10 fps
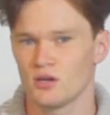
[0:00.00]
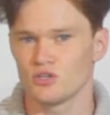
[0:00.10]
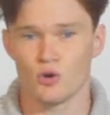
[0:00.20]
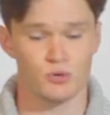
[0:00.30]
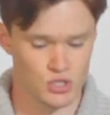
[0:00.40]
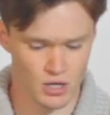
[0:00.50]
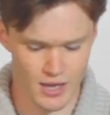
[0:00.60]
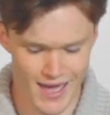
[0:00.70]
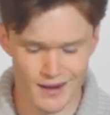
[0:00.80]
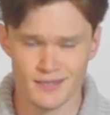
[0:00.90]
So we're just
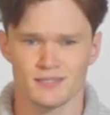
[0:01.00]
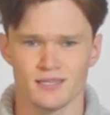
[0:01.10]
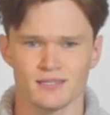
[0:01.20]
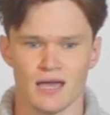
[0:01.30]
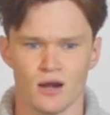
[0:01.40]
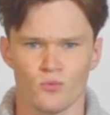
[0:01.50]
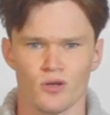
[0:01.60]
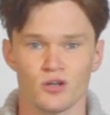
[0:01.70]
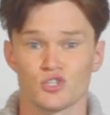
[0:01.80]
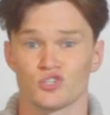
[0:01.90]
gonna add ice to this and we're
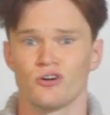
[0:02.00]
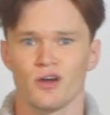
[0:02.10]
gonna stir it